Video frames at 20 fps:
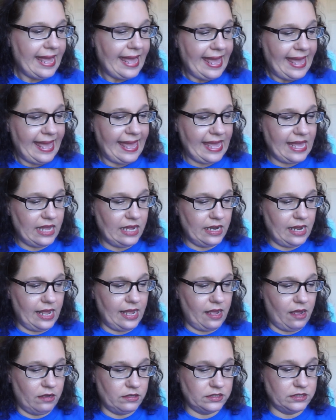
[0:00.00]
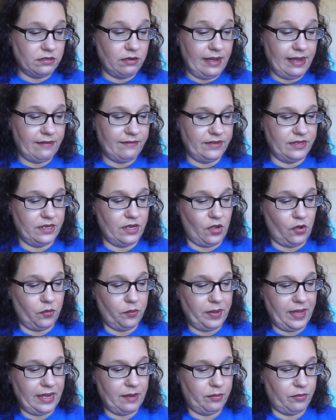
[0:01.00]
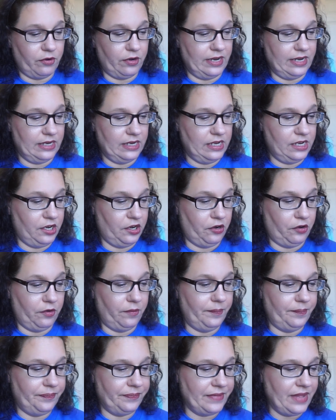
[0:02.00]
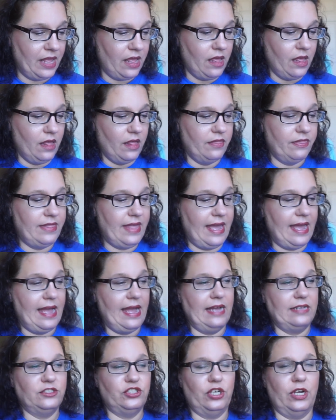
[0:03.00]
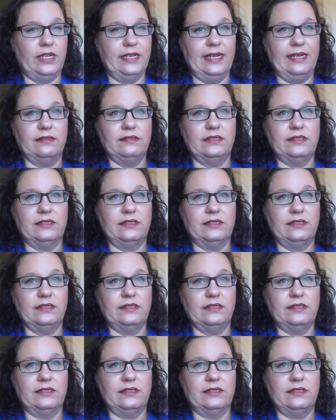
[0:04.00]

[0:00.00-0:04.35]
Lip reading: And I also have note paper in here that I jot down